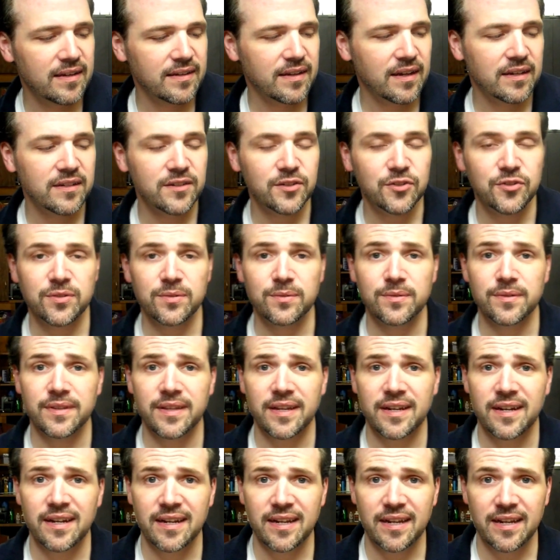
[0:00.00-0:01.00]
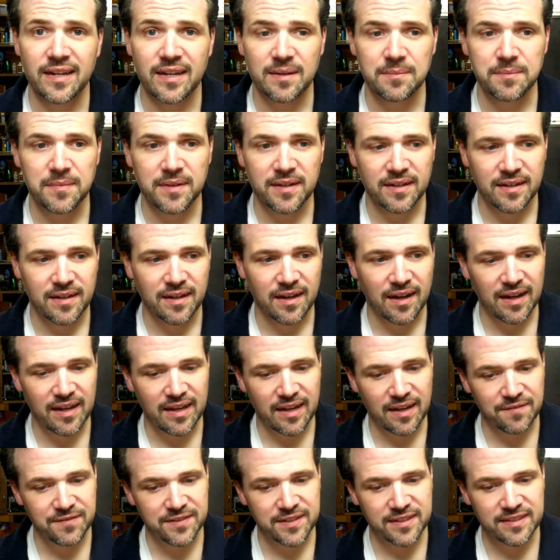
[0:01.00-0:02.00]
connoisseur that I am, I
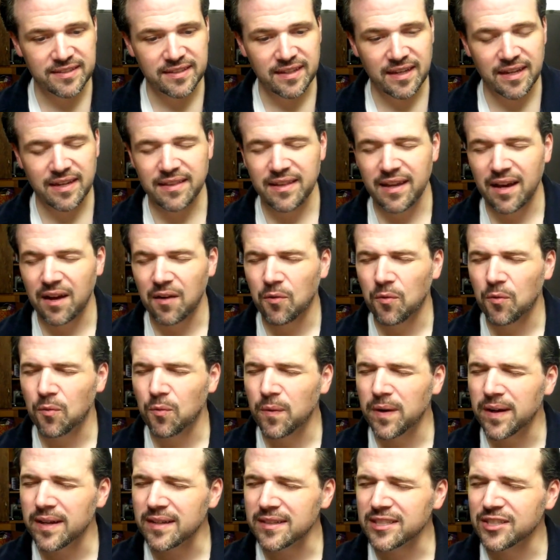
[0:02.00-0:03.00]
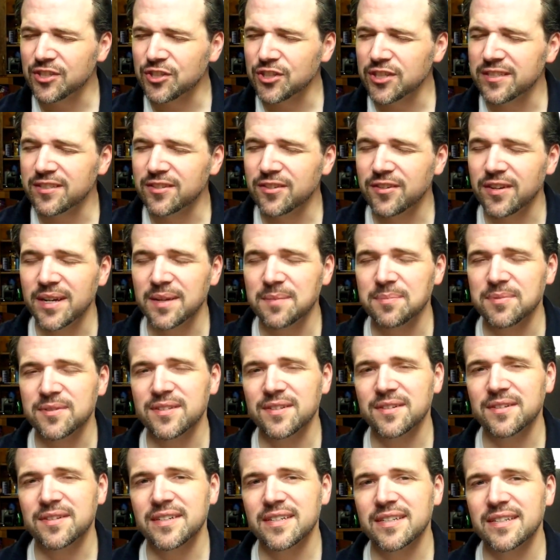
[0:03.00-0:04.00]
have to say that Welch's grape
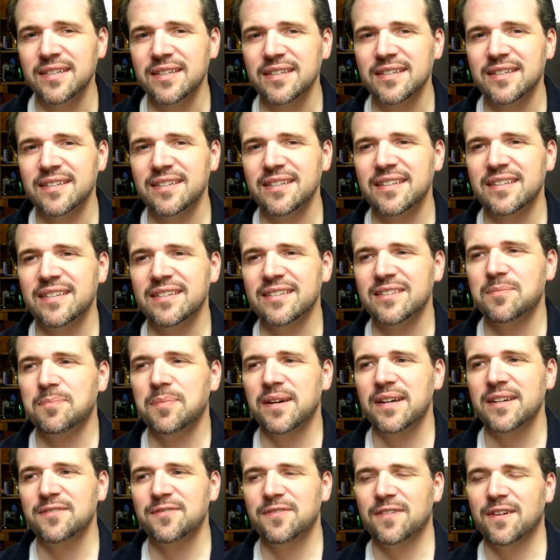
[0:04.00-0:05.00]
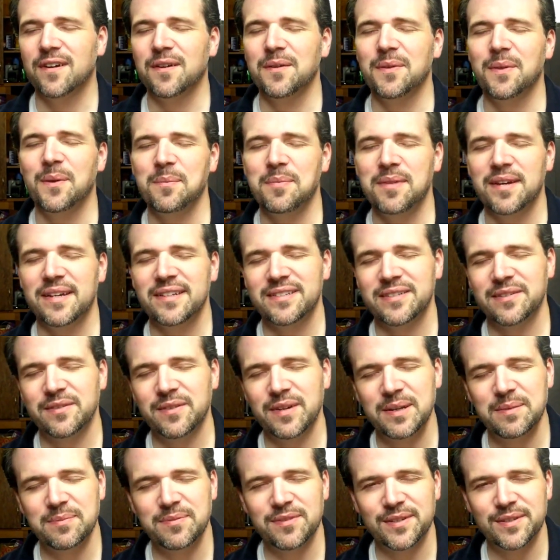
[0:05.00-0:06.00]
soda is by far the best
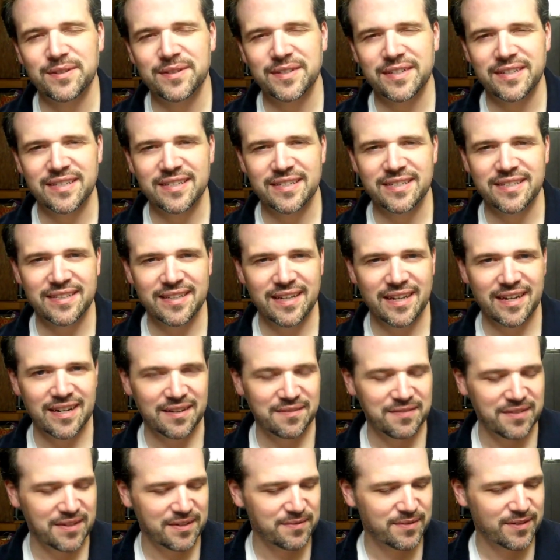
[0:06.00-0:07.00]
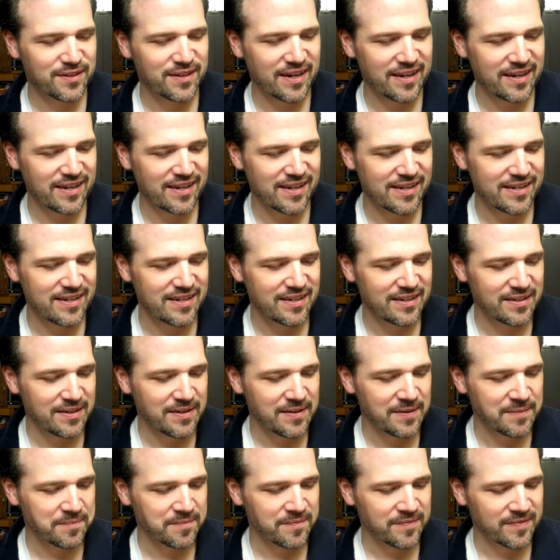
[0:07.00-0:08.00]
grape soda that I've ever had.
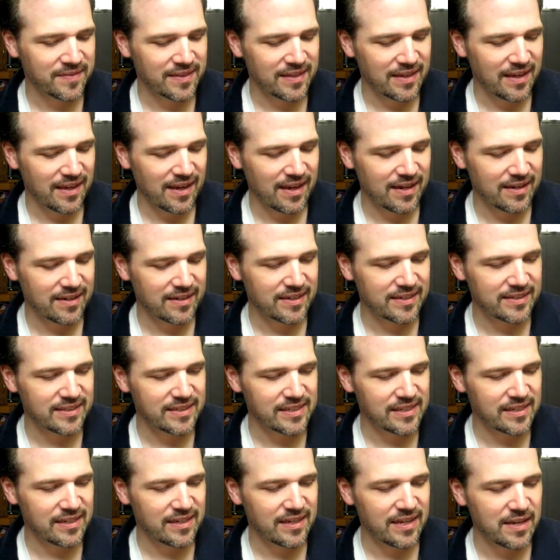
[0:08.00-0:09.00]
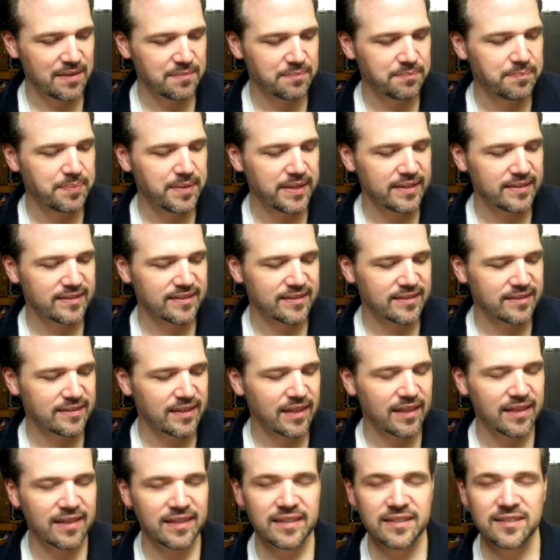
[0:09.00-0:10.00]
And uh, it beats
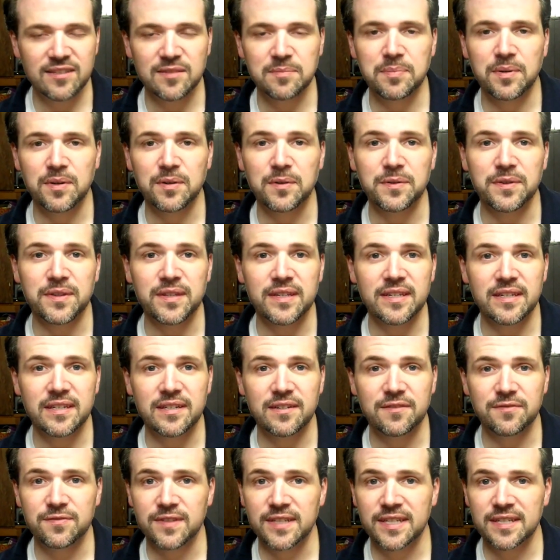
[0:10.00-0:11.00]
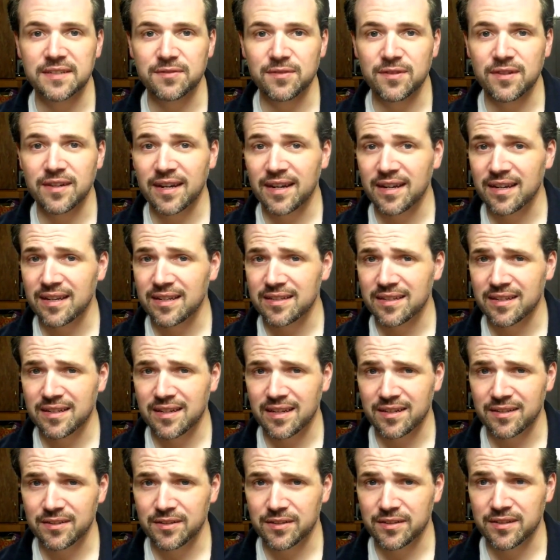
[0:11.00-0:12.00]
this both in flavor and
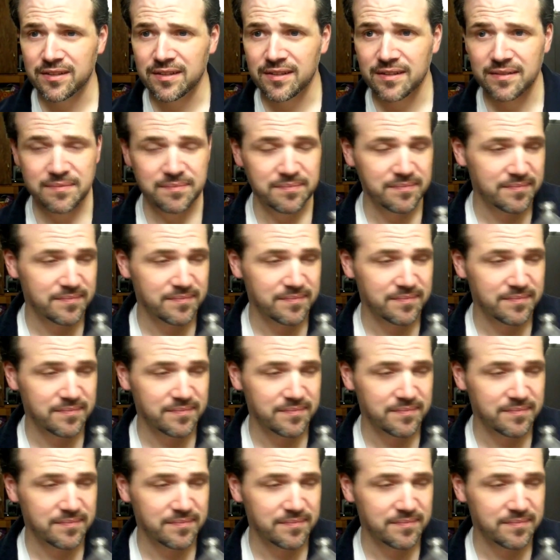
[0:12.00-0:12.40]
color